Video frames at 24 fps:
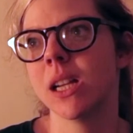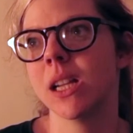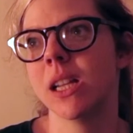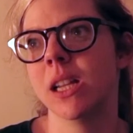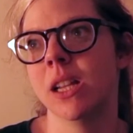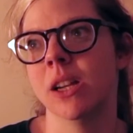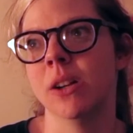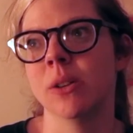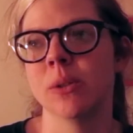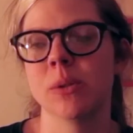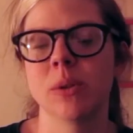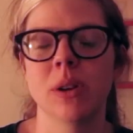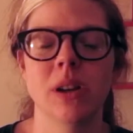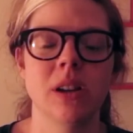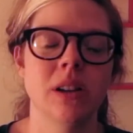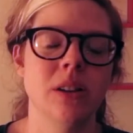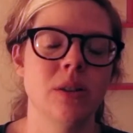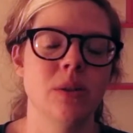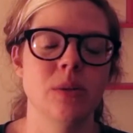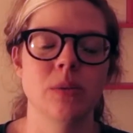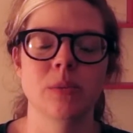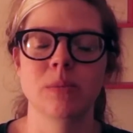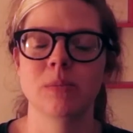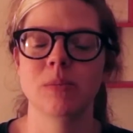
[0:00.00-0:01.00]
you know, I
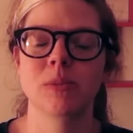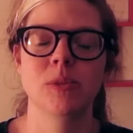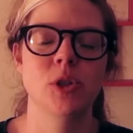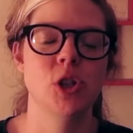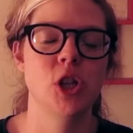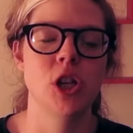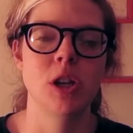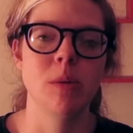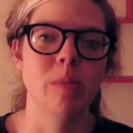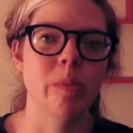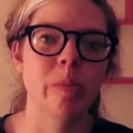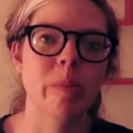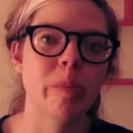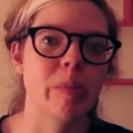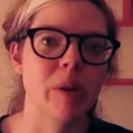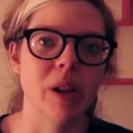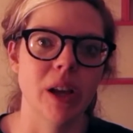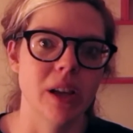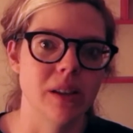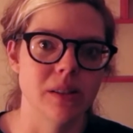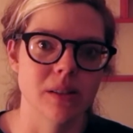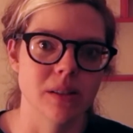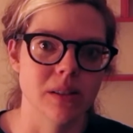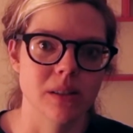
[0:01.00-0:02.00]
know cheap
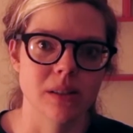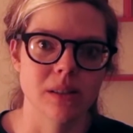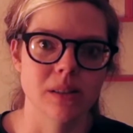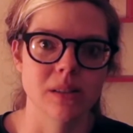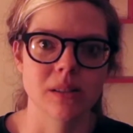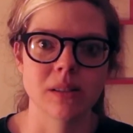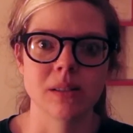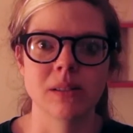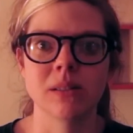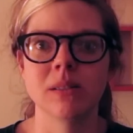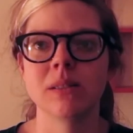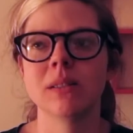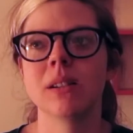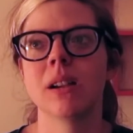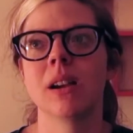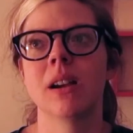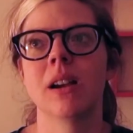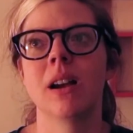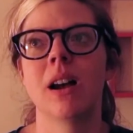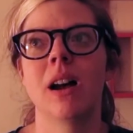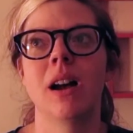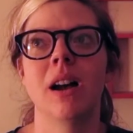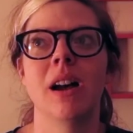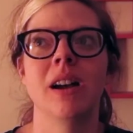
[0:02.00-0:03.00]
places and
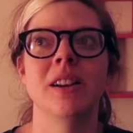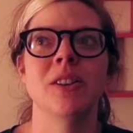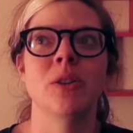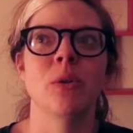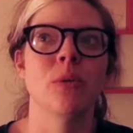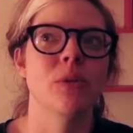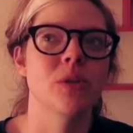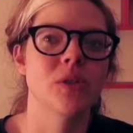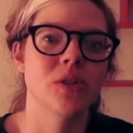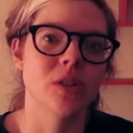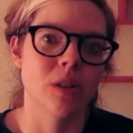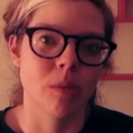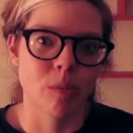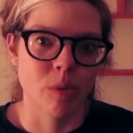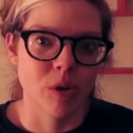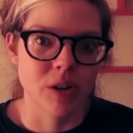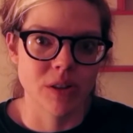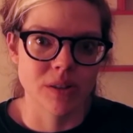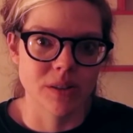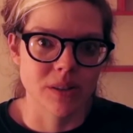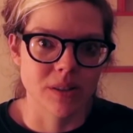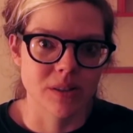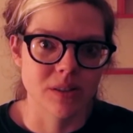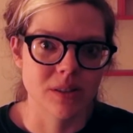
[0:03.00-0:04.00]
I, know the
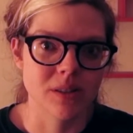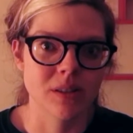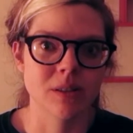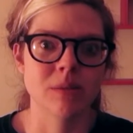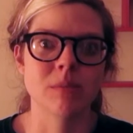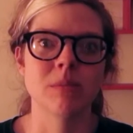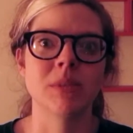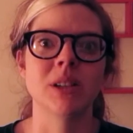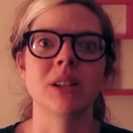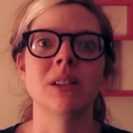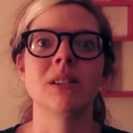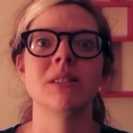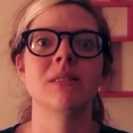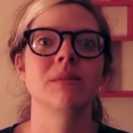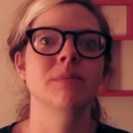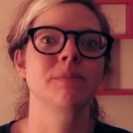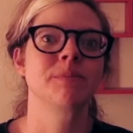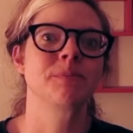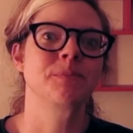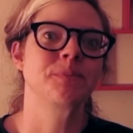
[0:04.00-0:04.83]
subway system and